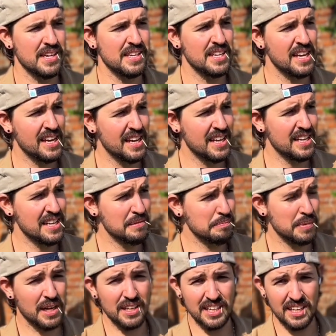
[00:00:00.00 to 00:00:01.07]
in
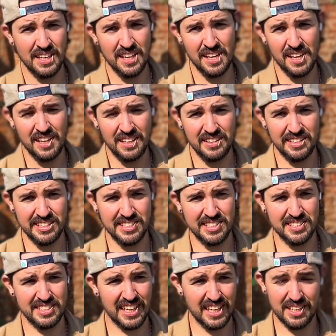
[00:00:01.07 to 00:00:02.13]
Mbali. This
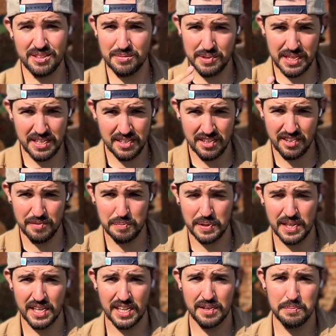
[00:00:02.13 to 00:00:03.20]
is day 3 of
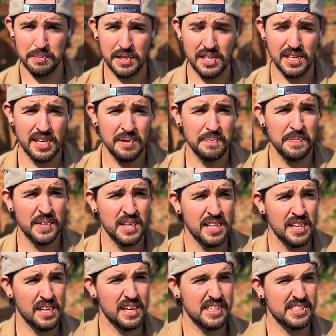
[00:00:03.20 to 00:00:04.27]
being in Mbali.
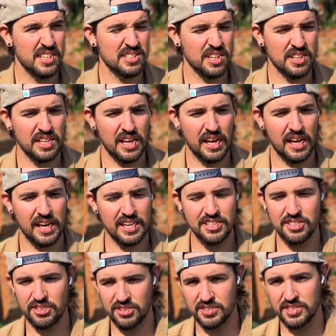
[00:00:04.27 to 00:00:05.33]
This is on the
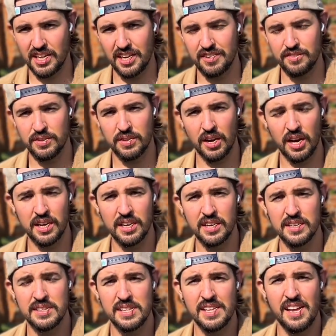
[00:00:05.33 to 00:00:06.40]
eastern side of
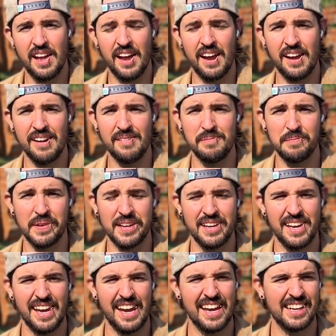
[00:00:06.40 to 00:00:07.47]
Uganda, and
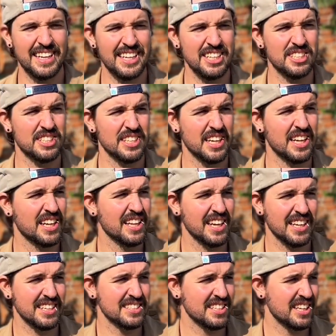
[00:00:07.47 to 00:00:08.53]
it is,
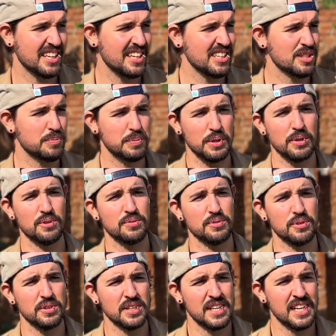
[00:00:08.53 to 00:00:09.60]
like I said, it is
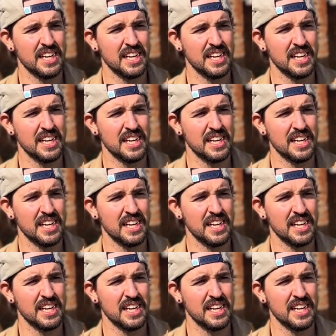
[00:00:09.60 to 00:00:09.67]
beautiful.